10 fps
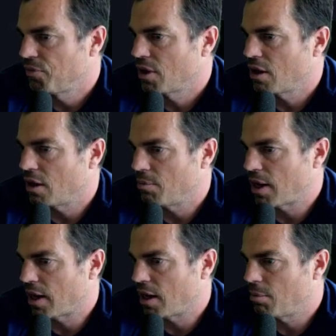
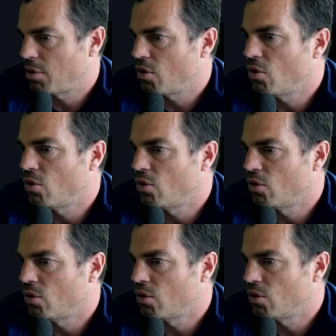app,
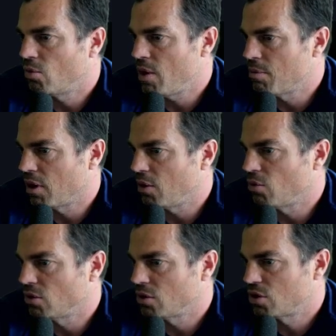or we might
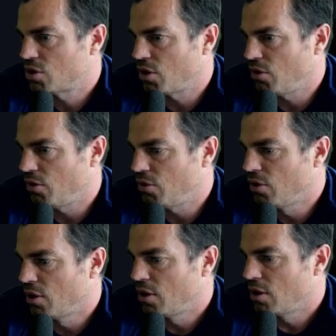want to
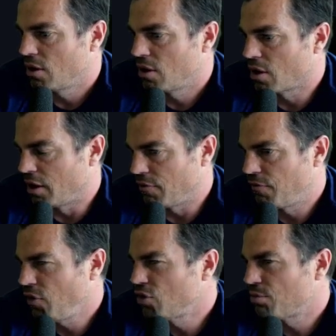kind of
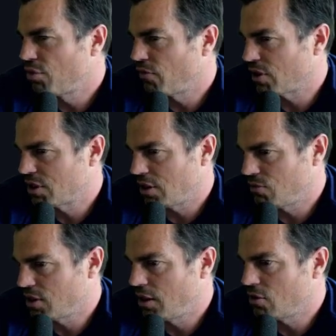future-proof
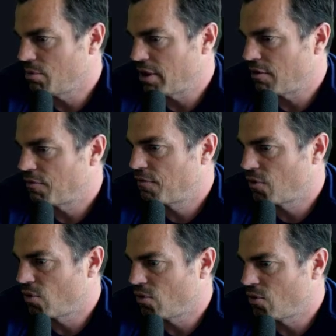ourselves a little bit
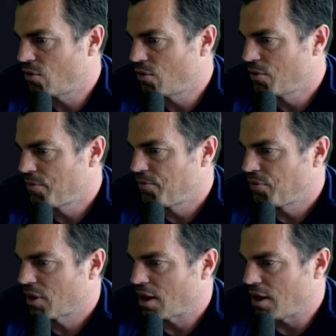for
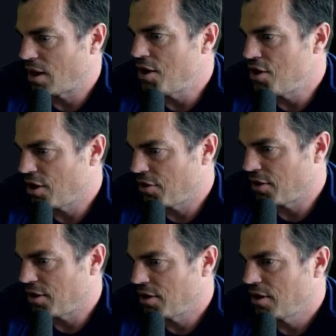
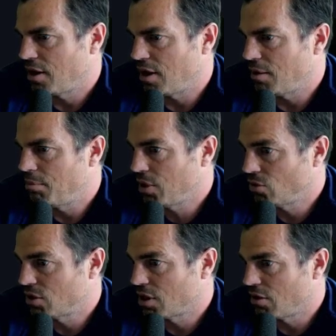another
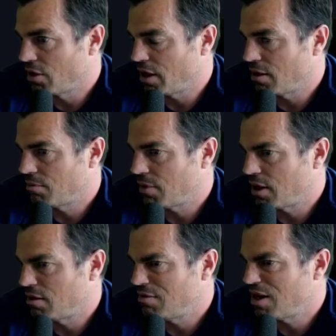build target.
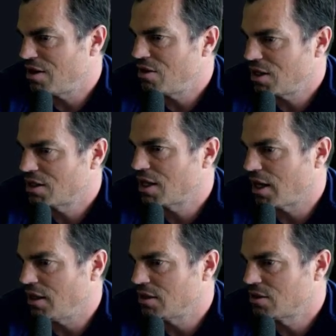And in this
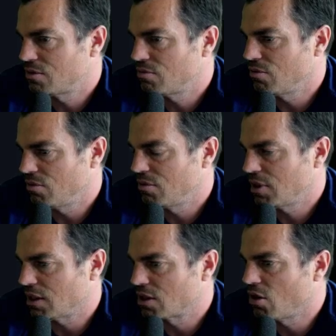case,
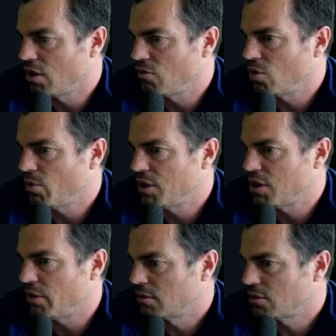that's kind of what we're
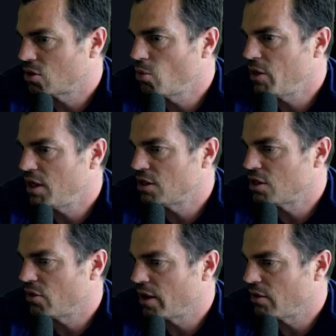doing. So all we need to
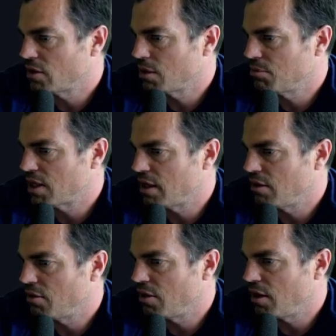do here is update
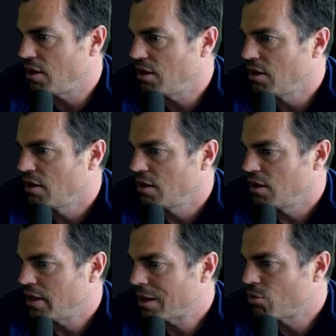the
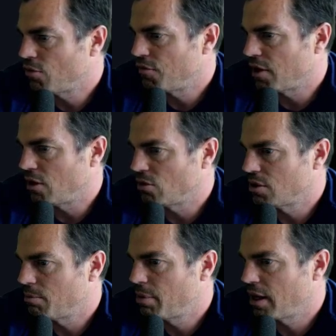YAML file
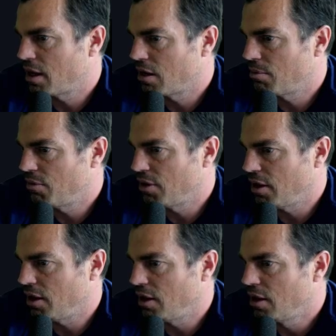to pick up
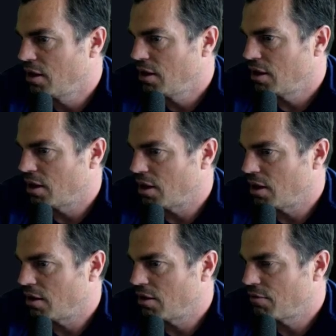the
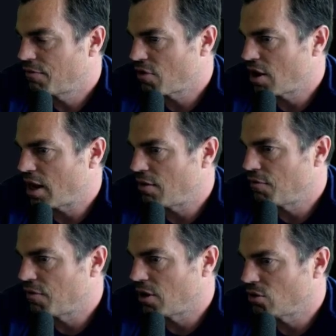front end
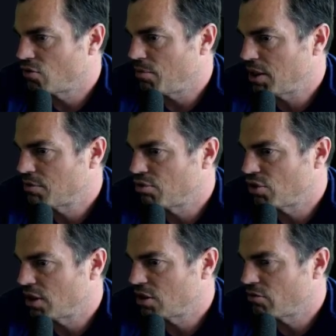files from this
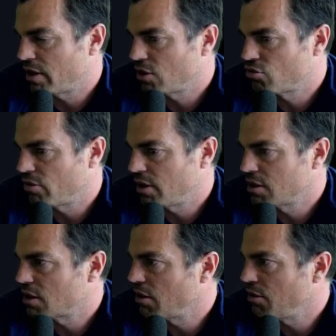project directory.
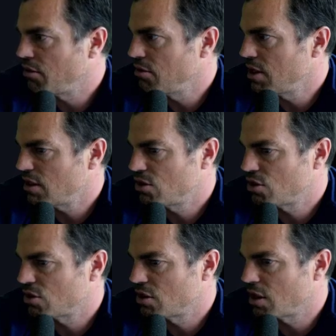So let's
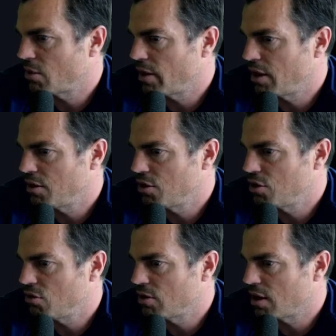just go ahead and
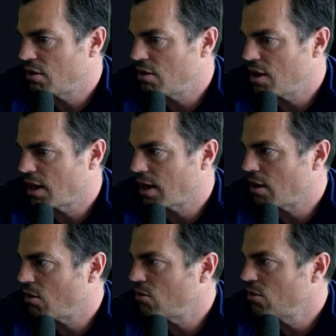do that
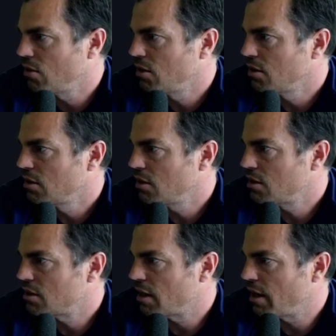now.
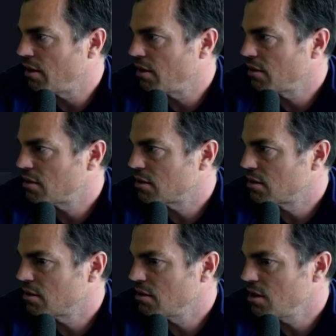Let's edit
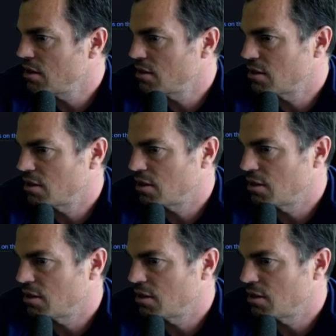this